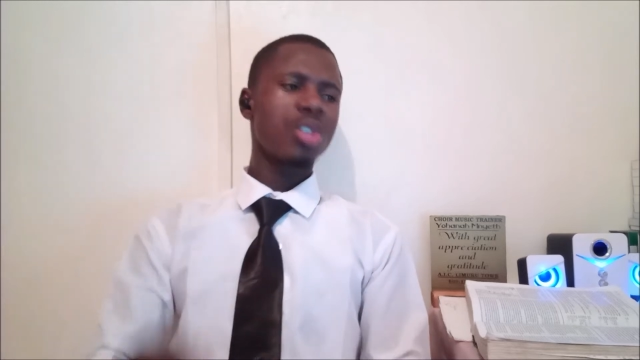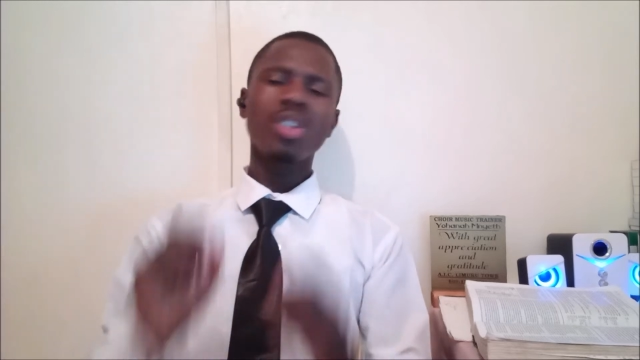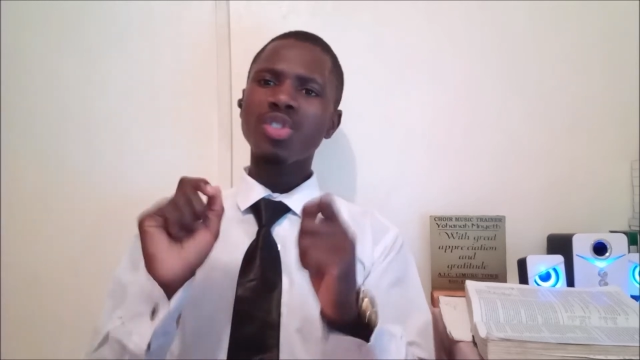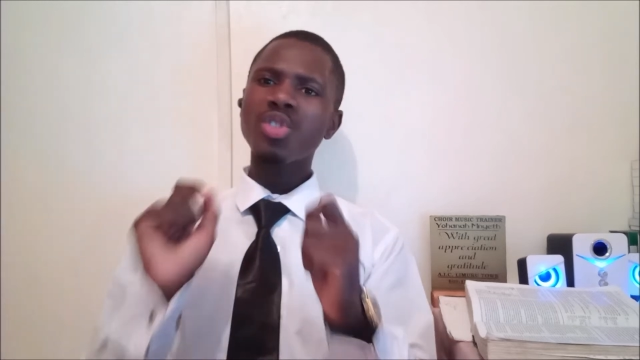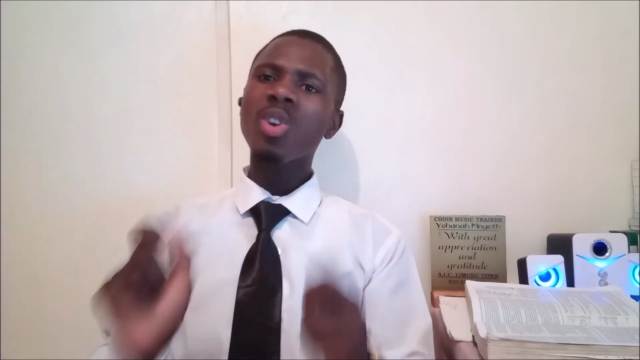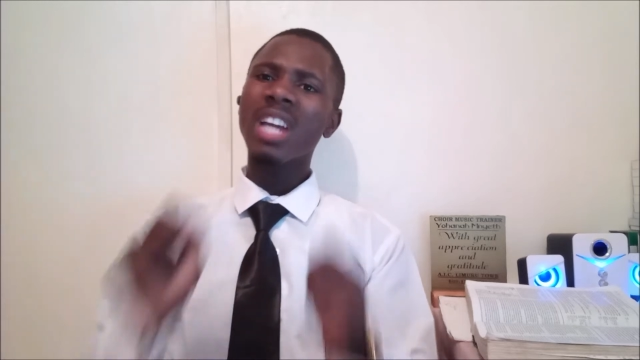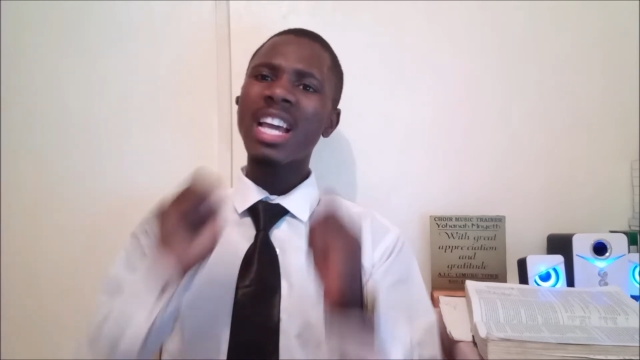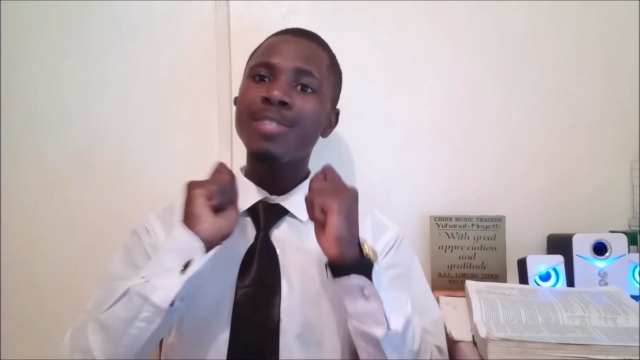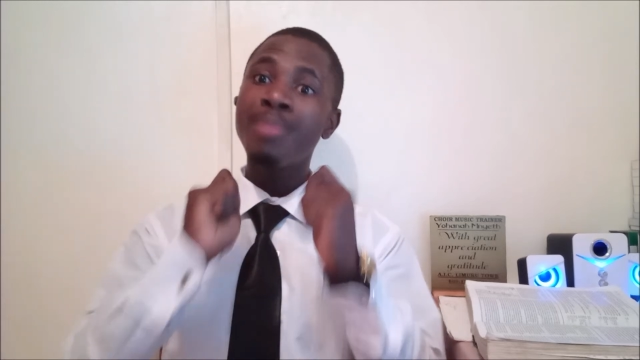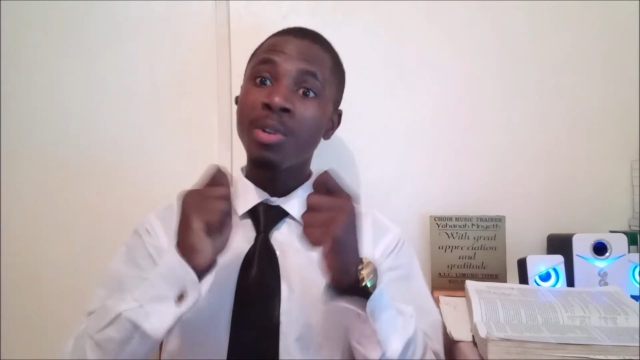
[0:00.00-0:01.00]
to
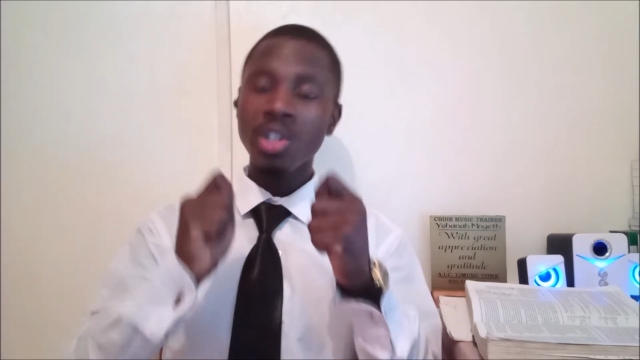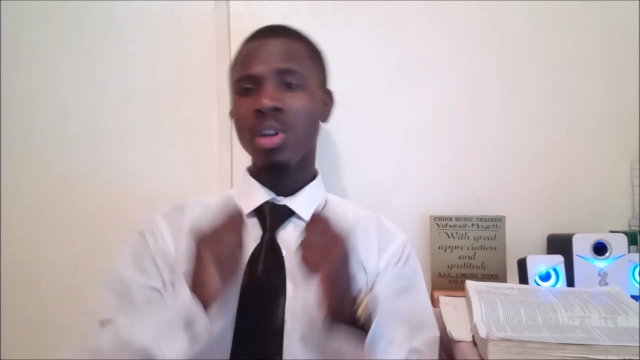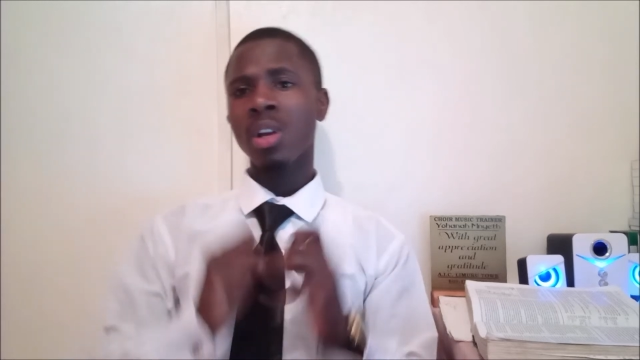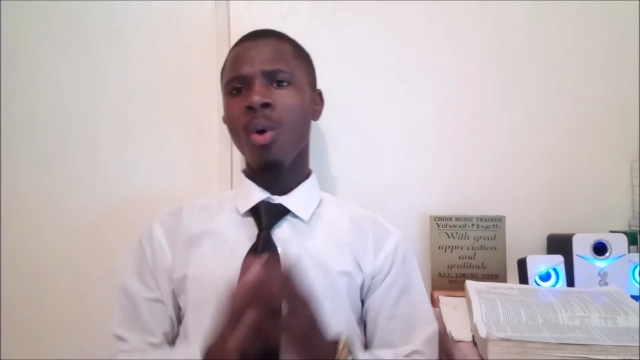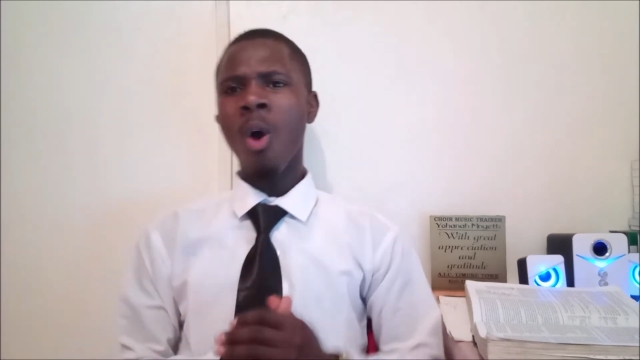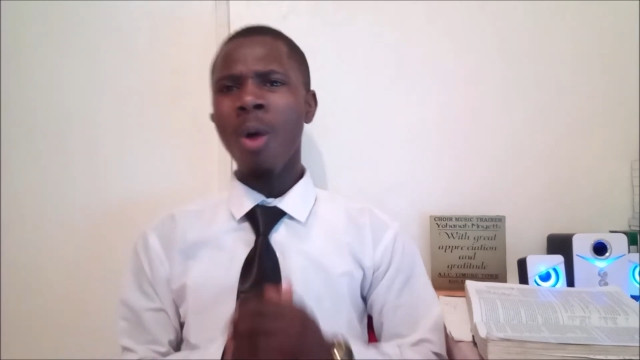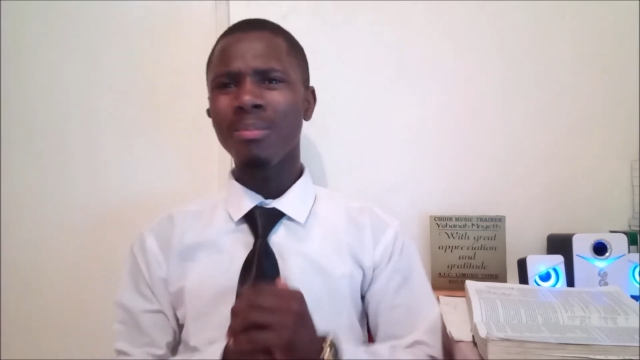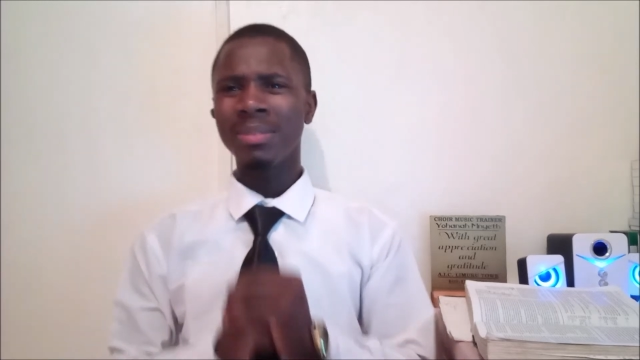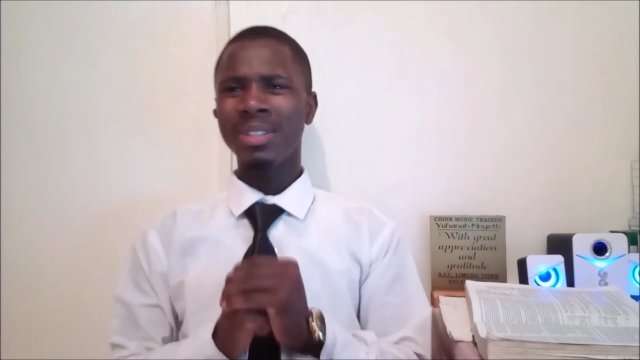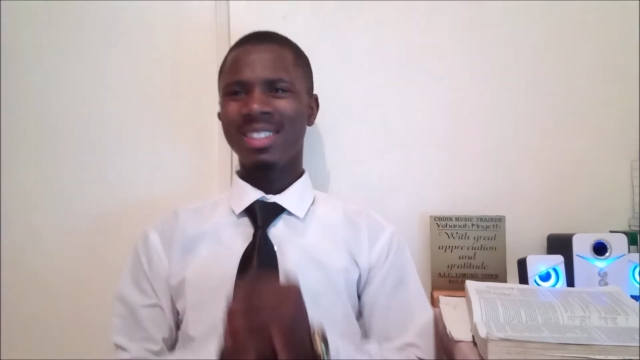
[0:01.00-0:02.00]
construct a spiritual
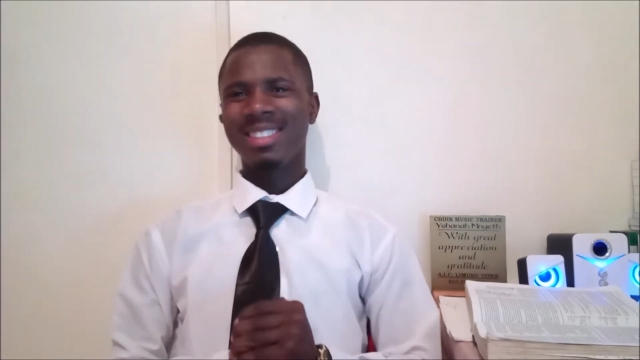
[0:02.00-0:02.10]
home.